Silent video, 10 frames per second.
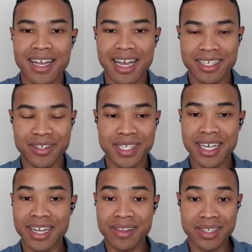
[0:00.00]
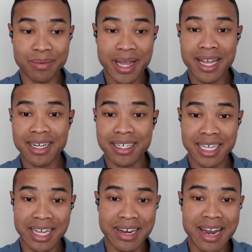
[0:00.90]
As you've said, the demand is
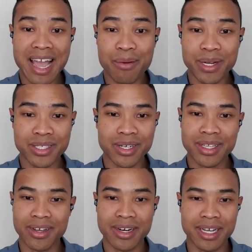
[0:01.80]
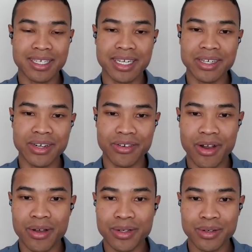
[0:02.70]
here now, but it's only going to continue to
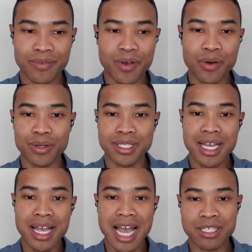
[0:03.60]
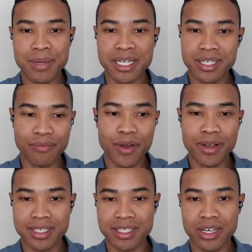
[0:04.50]
grow. So of course, as mentioned, the
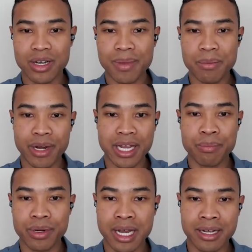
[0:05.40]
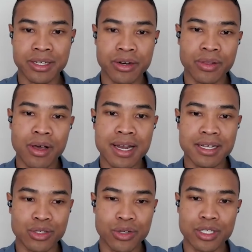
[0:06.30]
focus is going to be bringing production online as
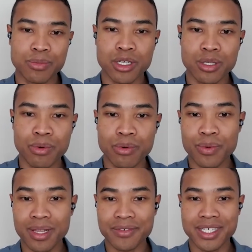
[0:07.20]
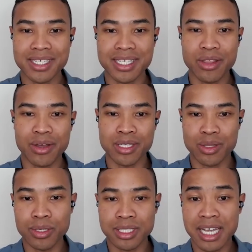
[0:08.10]
soon as possible. Would love to just hear those
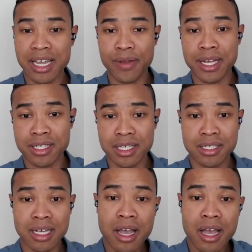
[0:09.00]
thoughts. DFS is